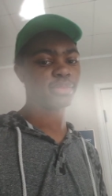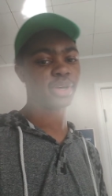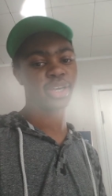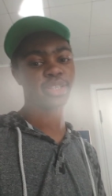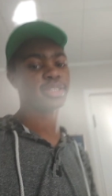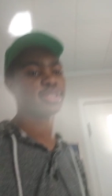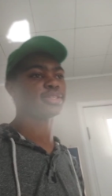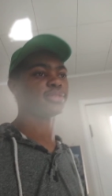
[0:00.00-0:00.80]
I guess it's